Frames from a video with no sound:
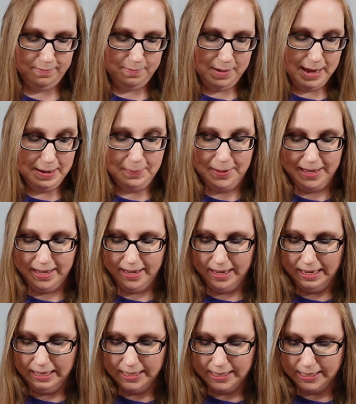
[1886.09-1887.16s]

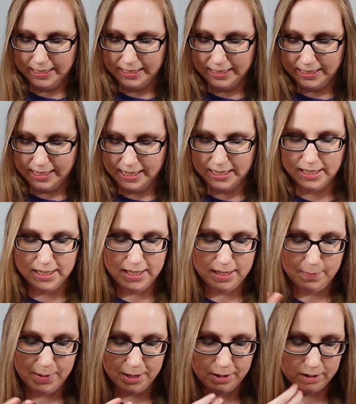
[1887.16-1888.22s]
maybe list
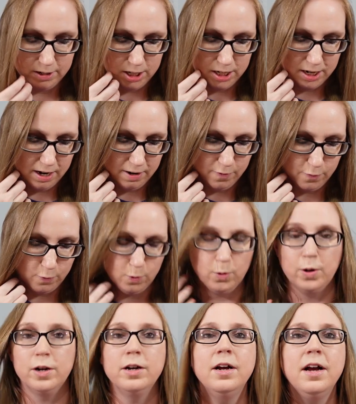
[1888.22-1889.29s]
some other stuff
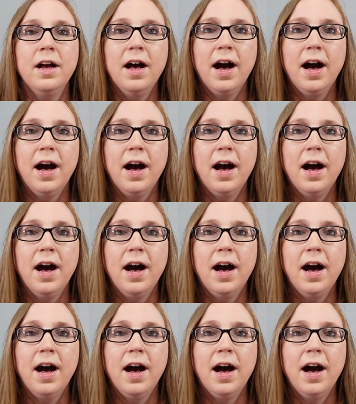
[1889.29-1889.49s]
or